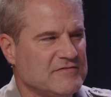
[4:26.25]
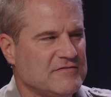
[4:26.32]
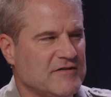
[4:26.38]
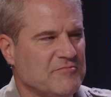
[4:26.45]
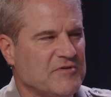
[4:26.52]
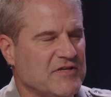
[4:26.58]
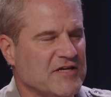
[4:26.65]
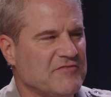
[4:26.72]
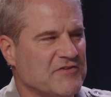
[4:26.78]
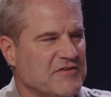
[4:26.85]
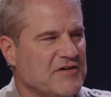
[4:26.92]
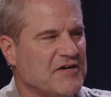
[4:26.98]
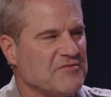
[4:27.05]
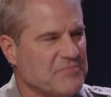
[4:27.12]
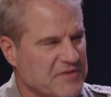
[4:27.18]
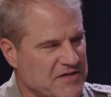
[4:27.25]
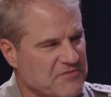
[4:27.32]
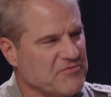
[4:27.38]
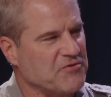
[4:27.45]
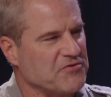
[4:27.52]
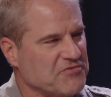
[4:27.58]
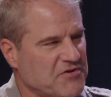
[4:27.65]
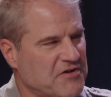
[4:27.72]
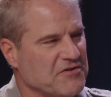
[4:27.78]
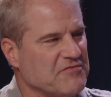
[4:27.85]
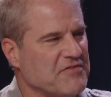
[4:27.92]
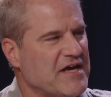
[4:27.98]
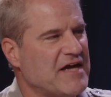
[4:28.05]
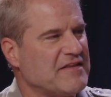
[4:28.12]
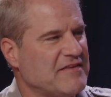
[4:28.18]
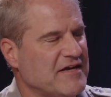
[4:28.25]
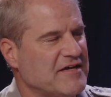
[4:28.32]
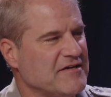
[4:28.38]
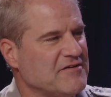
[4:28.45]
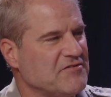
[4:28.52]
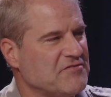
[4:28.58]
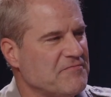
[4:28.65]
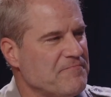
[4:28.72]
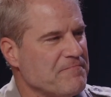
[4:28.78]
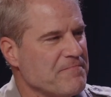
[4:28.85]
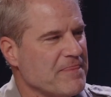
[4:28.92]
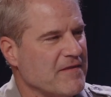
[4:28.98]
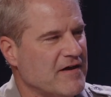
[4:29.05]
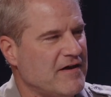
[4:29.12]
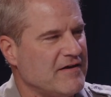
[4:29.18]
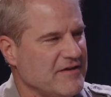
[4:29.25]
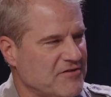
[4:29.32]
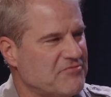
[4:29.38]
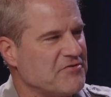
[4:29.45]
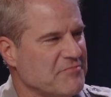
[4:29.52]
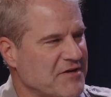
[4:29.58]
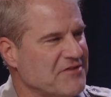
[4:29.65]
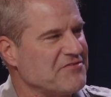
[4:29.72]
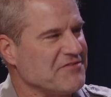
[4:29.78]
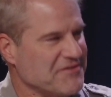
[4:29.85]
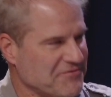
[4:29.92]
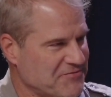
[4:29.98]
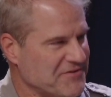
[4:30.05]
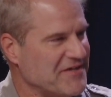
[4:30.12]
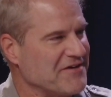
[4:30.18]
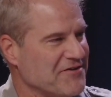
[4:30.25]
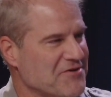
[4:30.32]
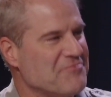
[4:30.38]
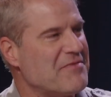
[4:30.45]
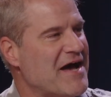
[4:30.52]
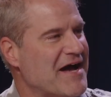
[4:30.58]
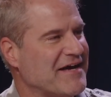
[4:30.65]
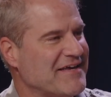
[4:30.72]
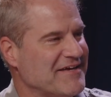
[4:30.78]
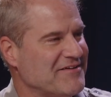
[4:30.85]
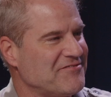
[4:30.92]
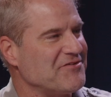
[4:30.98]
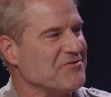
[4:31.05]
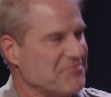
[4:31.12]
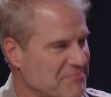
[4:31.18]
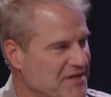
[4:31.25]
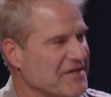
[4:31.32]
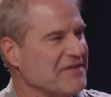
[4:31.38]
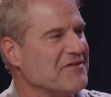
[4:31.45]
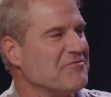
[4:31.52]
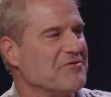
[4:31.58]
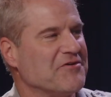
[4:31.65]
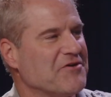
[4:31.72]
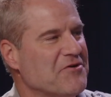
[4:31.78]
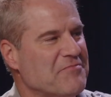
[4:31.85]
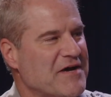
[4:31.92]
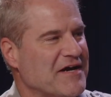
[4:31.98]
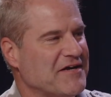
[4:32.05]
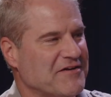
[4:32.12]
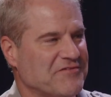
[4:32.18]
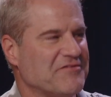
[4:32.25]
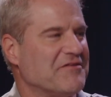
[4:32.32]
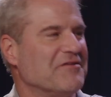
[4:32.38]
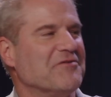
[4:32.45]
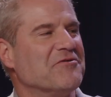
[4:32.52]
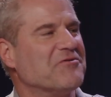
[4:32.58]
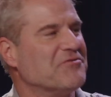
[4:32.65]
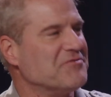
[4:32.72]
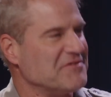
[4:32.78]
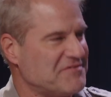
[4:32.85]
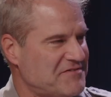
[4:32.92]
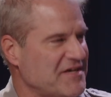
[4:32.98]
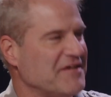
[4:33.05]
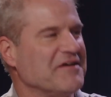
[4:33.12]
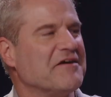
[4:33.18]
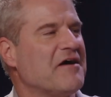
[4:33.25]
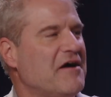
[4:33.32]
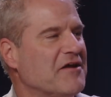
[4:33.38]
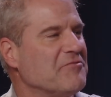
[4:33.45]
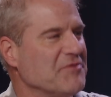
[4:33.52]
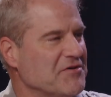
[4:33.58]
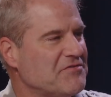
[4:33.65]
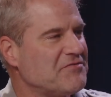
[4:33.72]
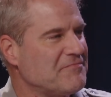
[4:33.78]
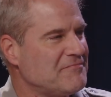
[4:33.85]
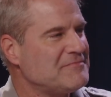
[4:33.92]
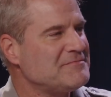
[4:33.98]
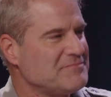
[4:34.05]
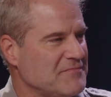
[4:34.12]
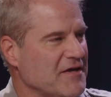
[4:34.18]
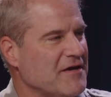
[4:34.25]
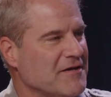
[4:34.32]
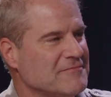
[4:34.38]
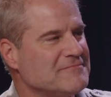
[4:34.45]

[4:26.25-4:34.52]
But then, of course, all of that then is information that would then go back into, and money that would go back into the local and state economies. Mm-hmm. Yeah.